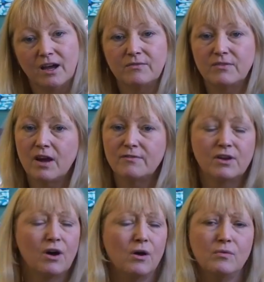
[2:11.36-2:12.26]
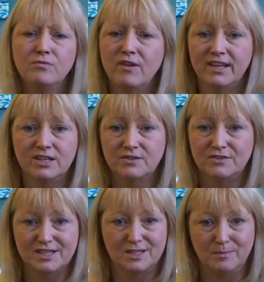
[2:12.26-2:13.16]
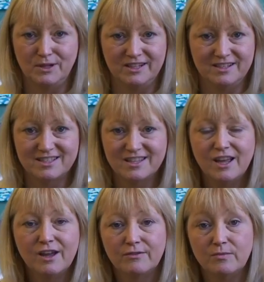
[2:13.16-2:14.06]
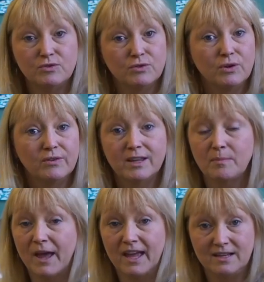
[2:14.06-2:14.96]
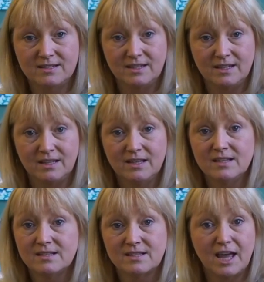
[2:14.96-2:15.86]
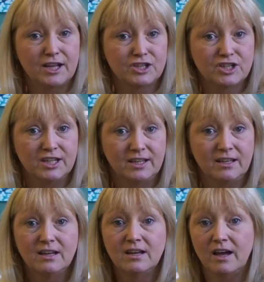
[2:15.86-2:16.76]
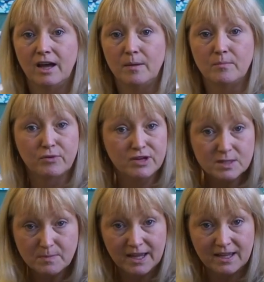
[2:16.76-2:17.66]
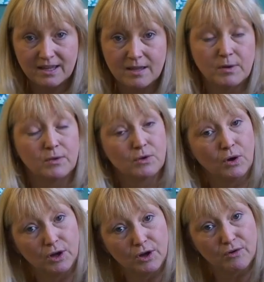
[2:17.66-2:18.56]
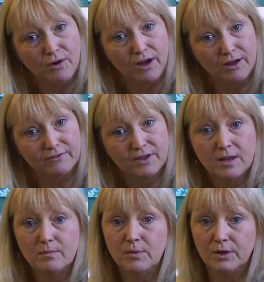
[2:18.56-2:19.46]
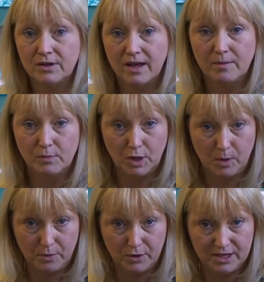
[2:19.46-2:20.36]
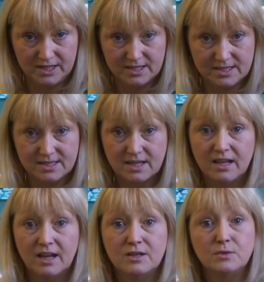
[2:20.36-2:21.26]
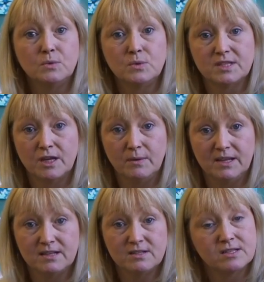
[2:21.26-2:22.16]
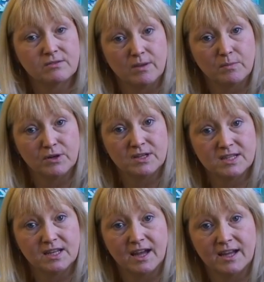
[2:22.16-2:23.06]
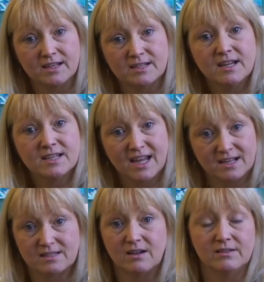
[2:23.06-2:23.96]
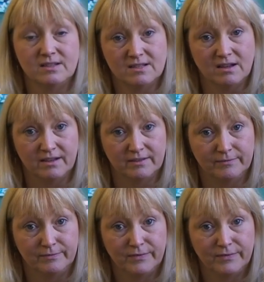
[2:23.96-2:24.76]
uh, covering a whole range of disciplines from drawing, painting, sketching, um, printmaking, both collagraph, mono, uh, monoprints and also into screen printing and textile design.